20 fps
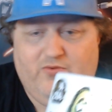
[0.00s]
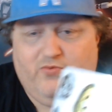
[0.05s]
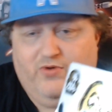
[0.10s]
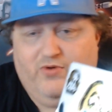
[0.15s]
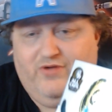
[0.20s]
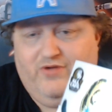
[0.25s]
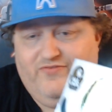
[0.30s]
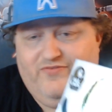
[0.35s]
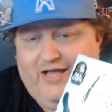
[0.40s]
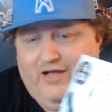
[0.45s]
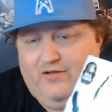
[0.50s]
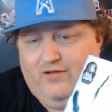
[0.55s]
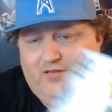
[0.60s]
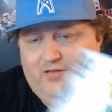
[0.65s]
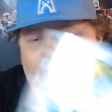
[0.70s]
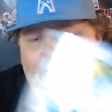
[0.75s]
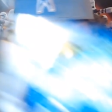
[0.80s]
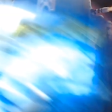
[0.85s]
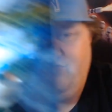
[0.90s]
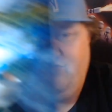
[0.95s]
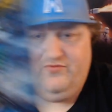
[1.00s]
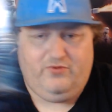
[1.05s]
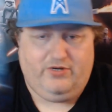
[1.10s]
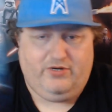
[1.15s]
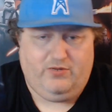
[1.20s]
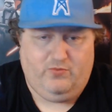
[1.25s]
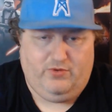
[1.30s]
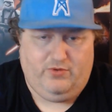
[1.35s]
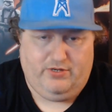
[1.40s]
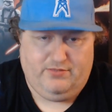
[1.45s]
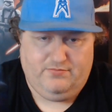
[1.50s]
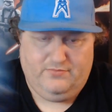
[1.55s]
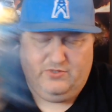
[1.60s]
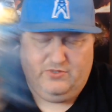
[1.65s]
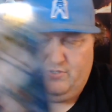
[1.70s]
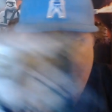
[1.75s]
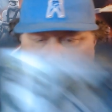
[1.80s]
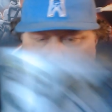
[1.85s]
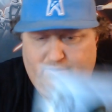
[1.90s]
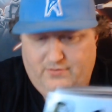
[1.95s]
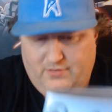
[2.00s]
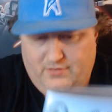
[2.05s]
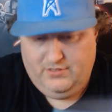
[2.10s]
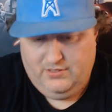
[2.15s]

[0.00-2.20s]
rough outline of what he wanted. Okay.